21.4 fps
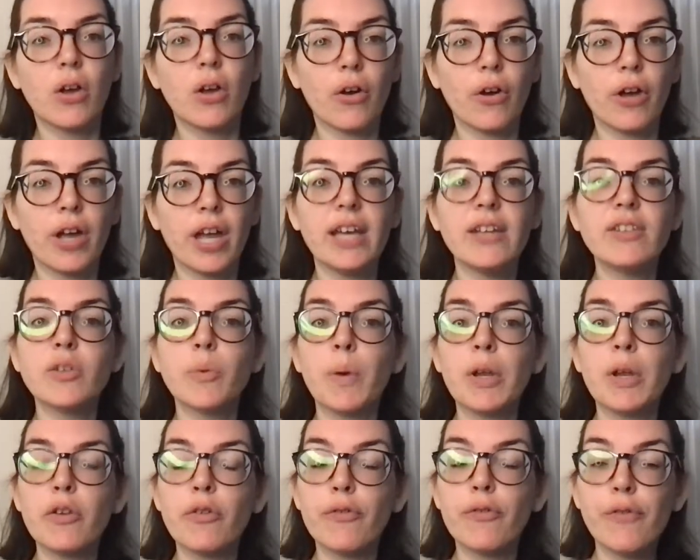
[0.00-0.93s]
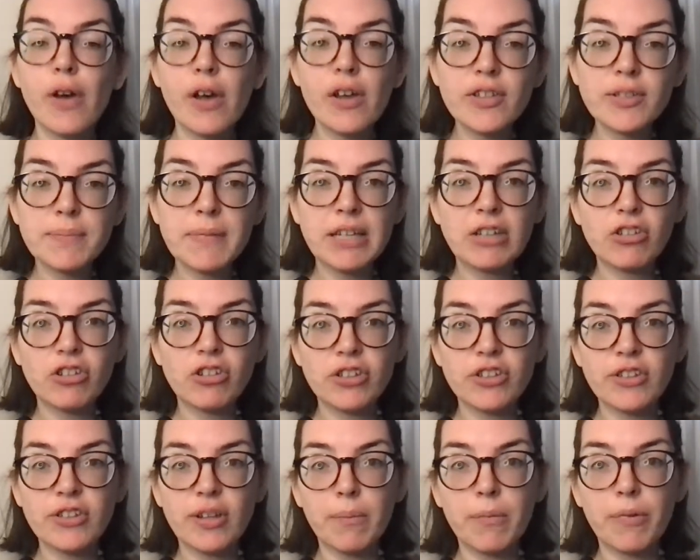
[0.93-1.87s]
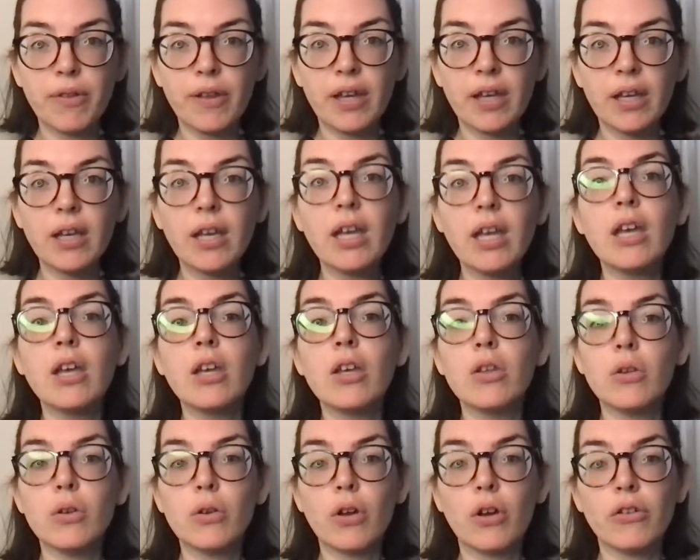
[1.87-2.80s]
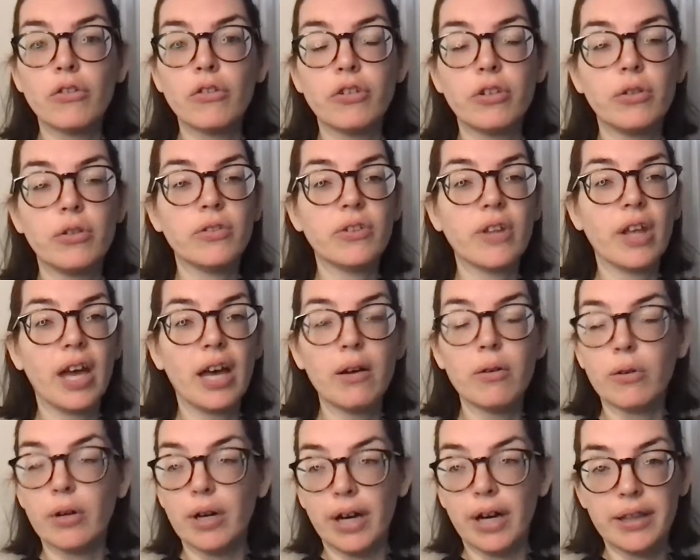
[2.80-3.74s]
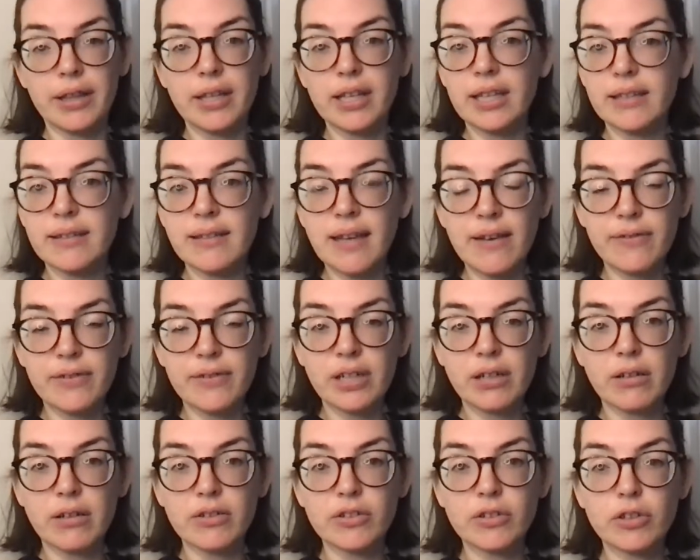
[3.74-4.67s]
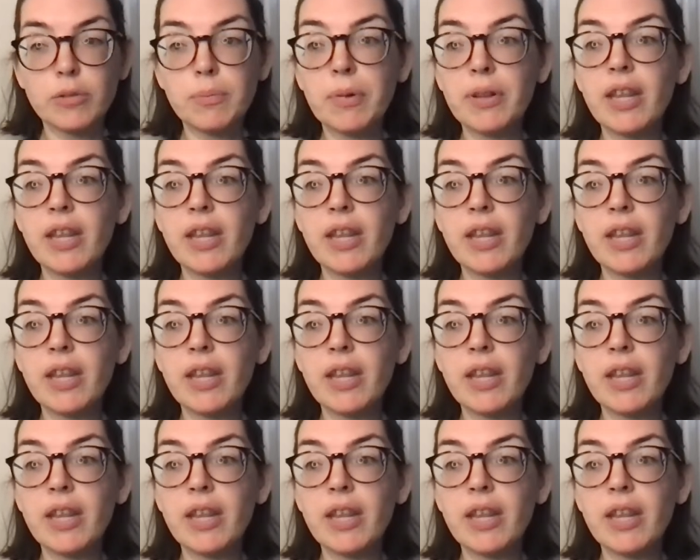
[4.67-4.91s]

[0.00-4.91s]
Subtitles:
Okay, so when you first mention something, you're going use at or an, the indefinite article.